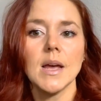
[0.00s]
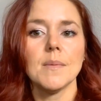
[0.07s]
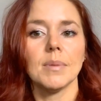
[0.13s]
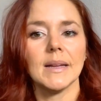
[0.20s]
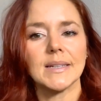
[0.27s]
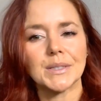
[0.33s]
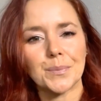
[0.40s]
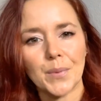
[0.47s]

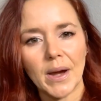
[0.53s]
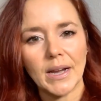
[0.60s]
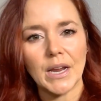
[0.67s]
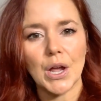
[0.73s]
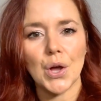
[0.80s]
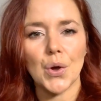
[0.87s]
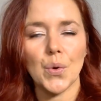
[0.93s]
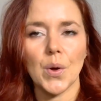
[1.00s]
Play some
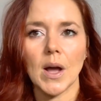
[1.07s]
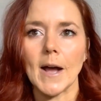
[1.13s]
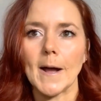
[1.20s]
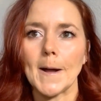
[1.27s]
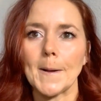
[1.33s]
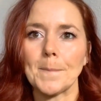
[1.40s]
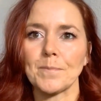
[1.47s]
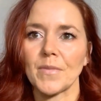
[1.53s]
radio,
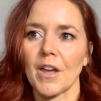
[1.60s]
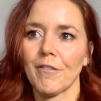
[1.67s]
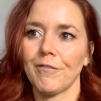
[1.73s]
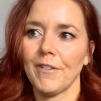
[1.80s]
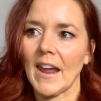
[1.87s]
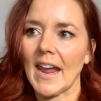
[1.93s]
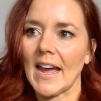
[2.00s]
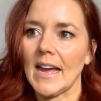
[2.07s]
um, a
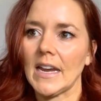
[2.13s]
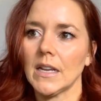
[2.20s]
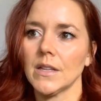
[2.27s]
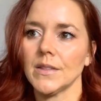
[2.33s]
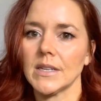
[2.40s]
fan,